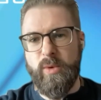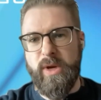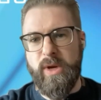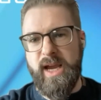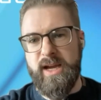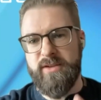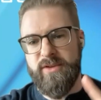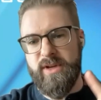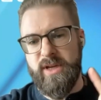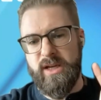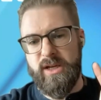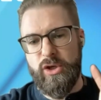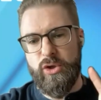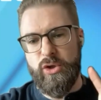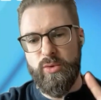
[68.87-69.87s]
We have
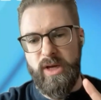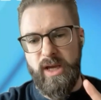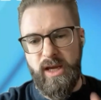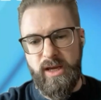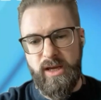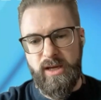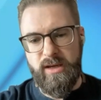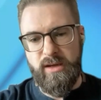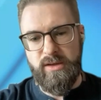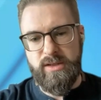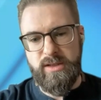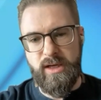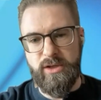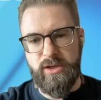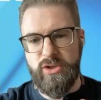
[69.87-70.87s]
a Q and A
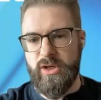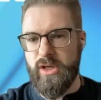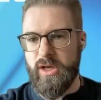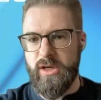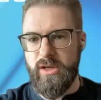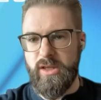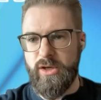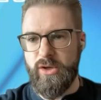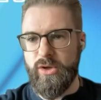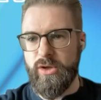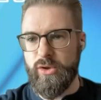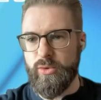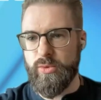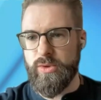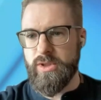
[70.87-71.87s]
section here that you
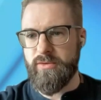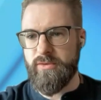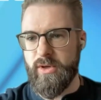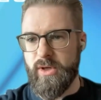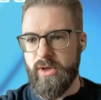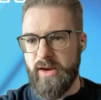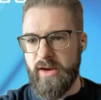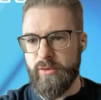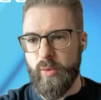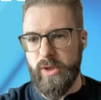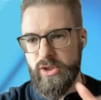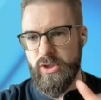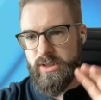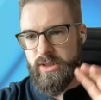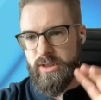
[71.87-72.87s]
can use if you have
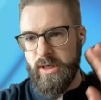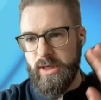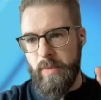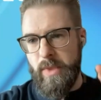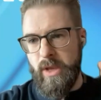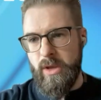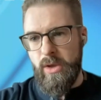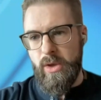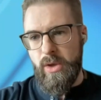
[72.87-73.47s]
questions.